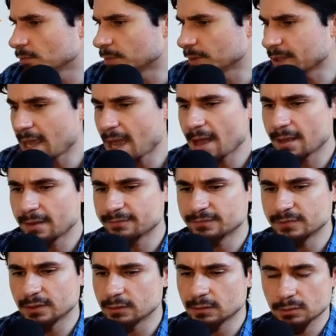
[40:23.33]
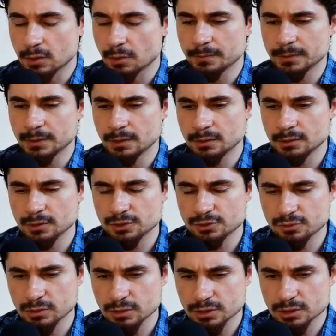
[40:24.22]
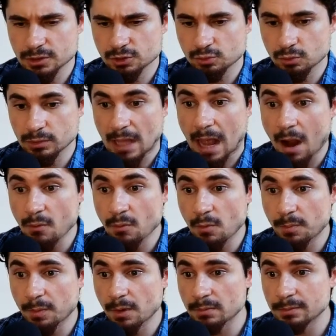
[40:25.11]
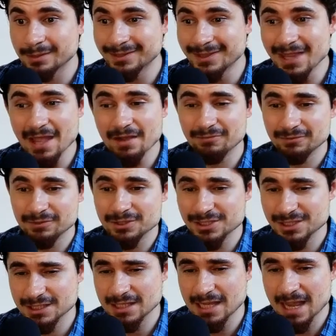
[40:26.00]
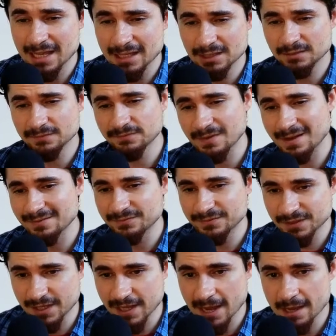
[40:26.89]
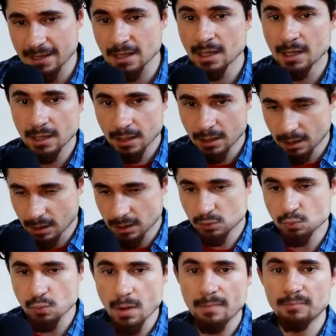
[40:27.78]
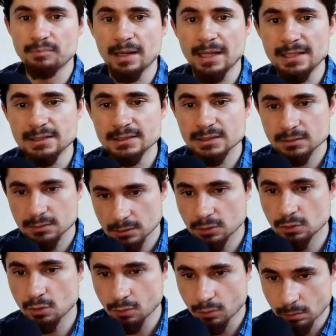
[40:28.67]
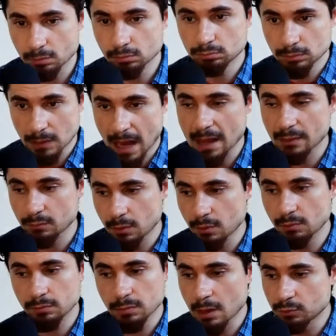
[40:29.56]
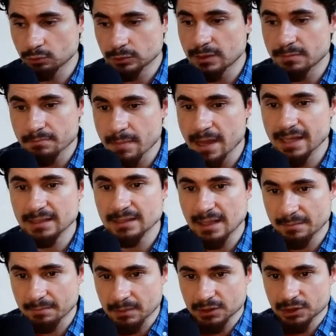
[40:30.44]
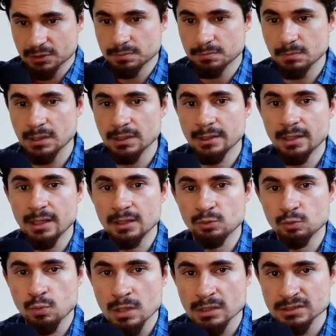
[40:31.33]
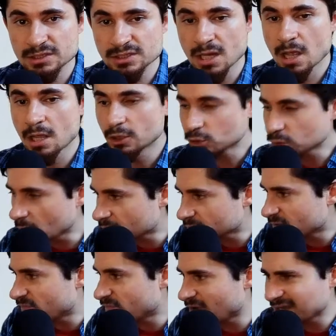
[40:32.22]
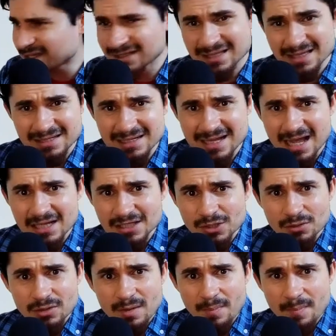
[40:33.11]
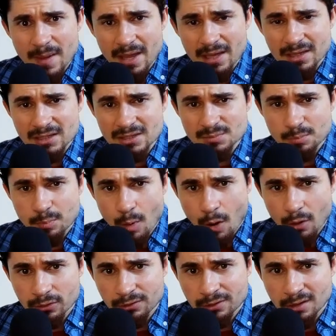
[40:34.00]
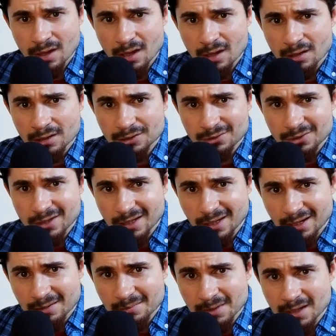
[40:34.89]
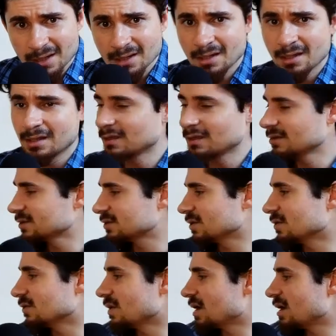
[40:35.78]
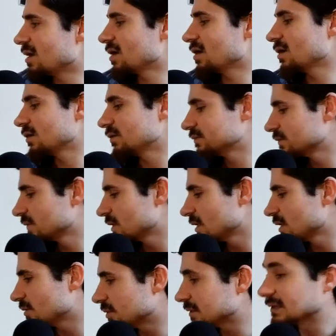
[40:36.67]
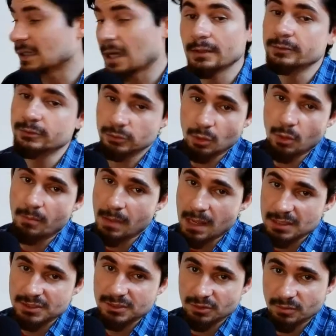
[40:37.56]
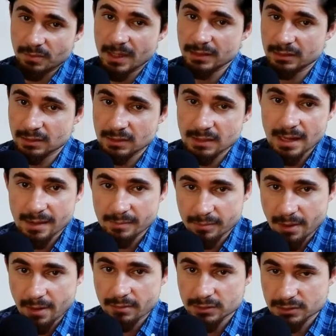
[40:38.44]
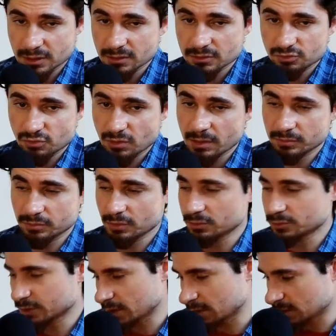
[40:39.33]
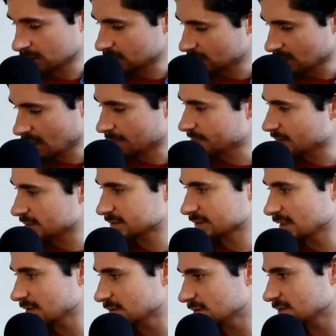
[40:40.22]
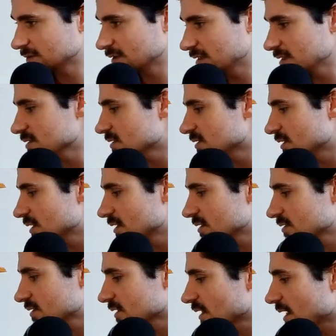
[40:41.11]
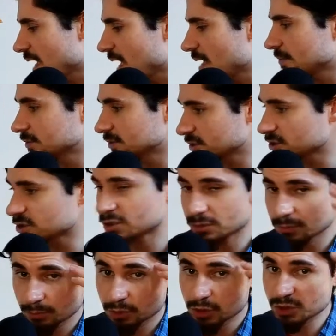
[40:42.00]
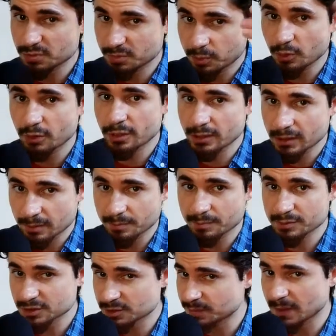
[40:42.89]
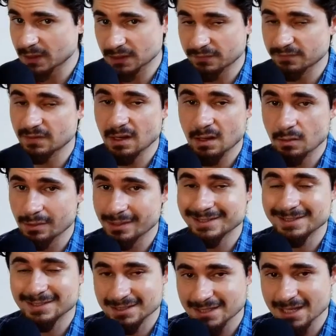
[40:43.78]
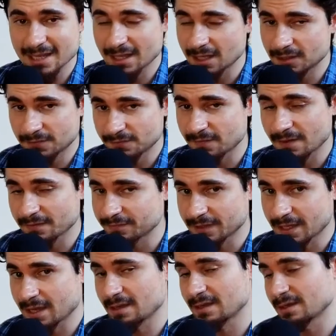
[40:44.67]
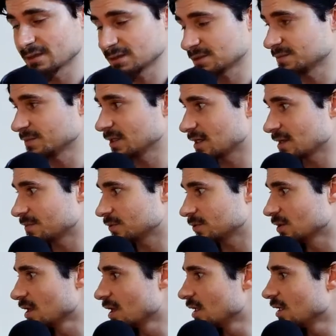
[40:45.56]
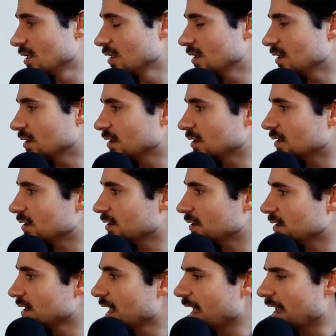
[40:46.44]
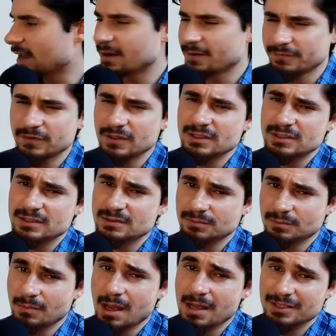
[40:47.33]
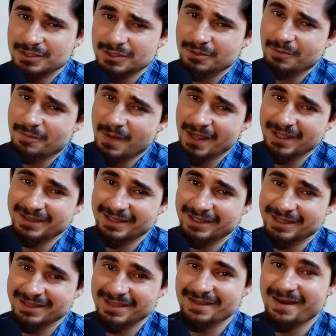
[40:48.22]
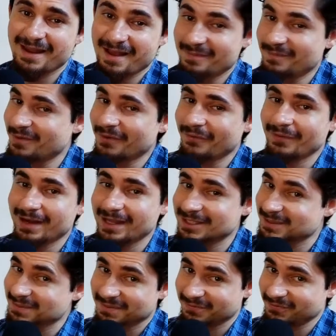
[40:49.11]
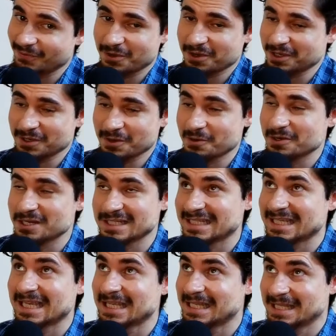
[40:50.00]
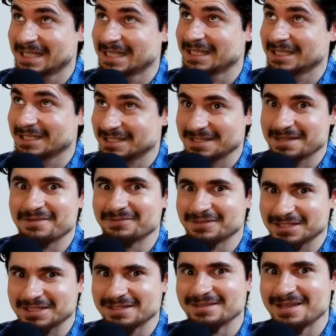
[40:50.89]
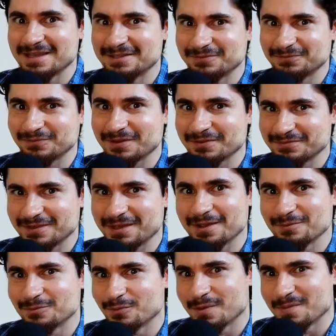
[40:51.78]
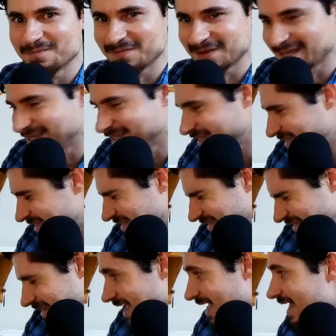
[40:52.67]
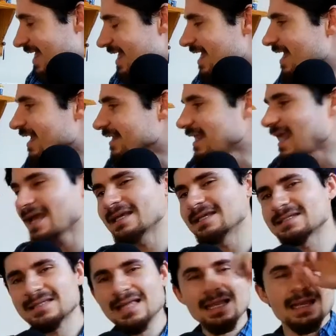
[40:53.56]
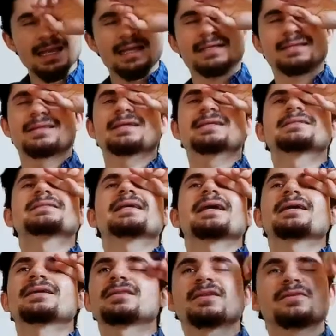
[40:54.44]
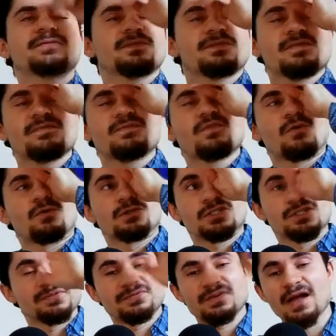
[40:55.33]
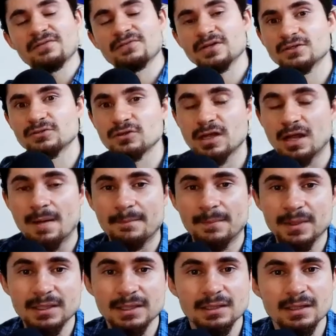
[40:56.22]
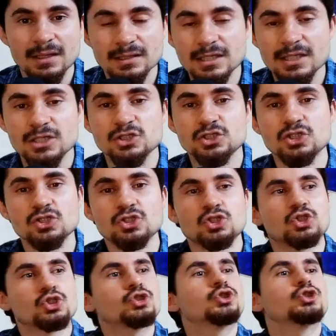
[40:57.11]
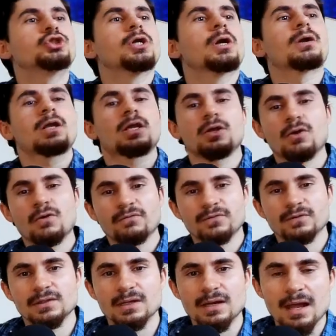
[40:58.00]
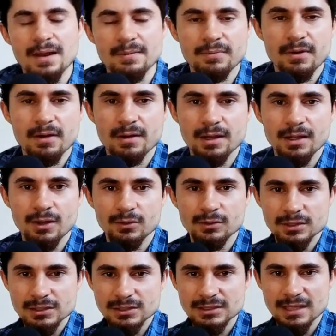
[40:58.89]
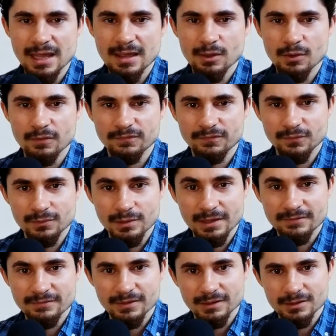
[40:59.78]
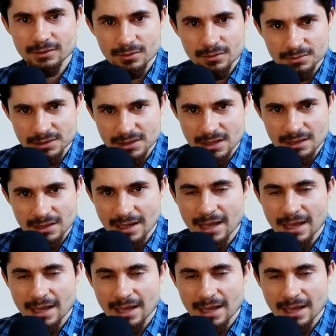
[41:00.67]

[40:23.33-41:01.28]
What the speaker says: But yeah, if the comedy industry is destroyed, I will probably never see $85K in one place. I wouldn't make that much money at once. So how the fuck is this guy gonna pay this bond? Are you kidding me? So I don't know. But don't masturbate in libraries. That's what I'm trying to say. I'm not saying that he's an innocent guy, but just put it in perspective how insane $85K is. I mean, come on. And if he's masturbating in the library, let's be fucking honest, he's never seen $85K in one place. Yeah, he's not like an executive of a Fortune 500 company and he's just jerking off in the library on his day off or whatever. You know what I'm saying?